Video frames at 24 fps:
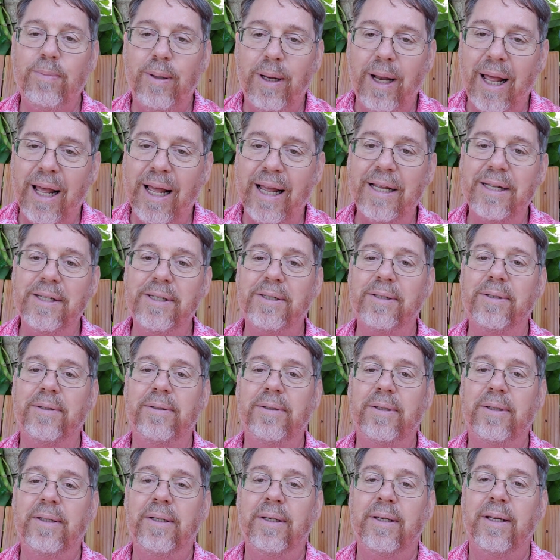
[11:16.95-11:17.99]
place
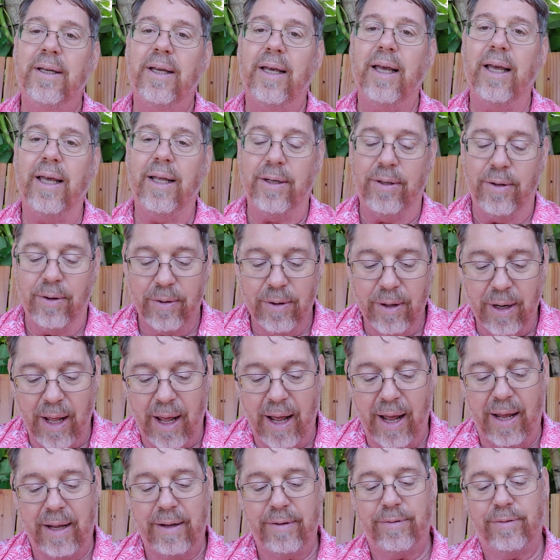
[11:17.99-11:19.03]
in your
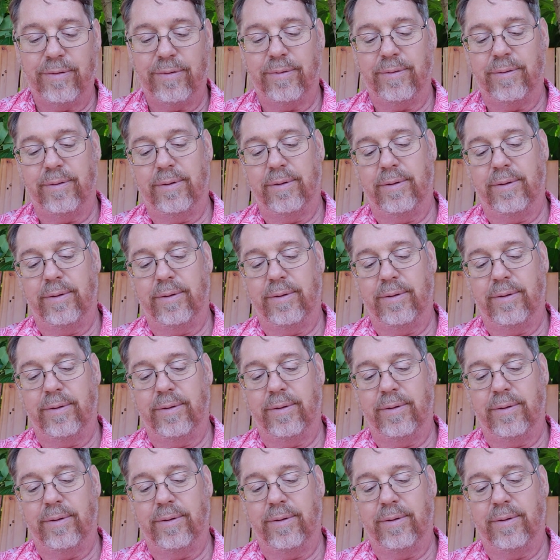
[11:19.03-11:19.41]
life.